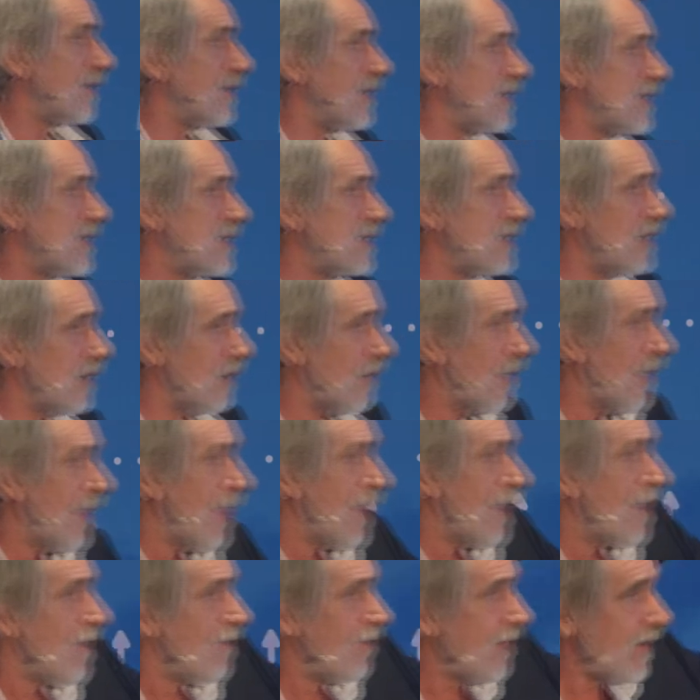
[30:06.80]
on this. So
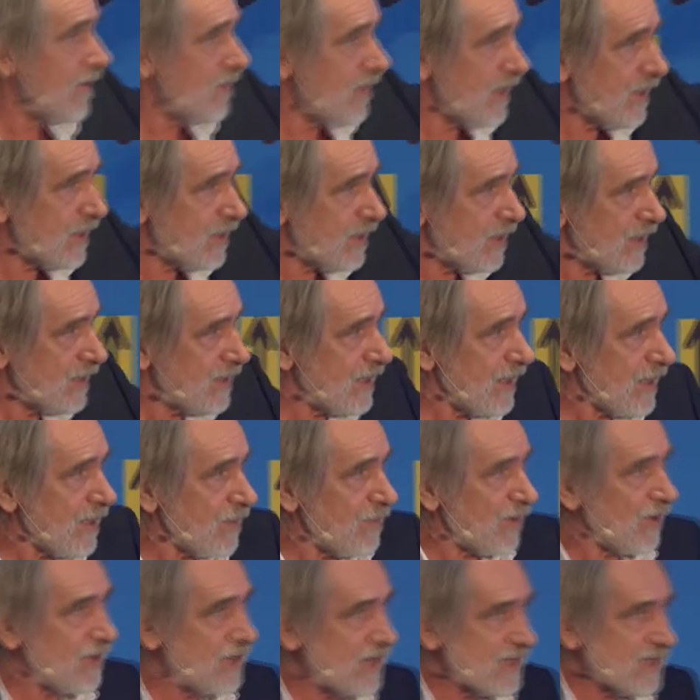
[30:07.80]
when we think
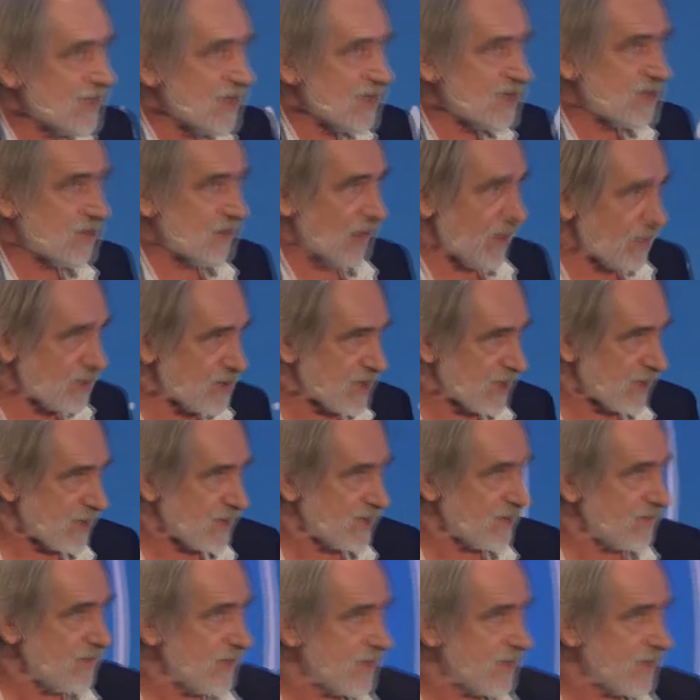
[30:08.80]
about these disruptions,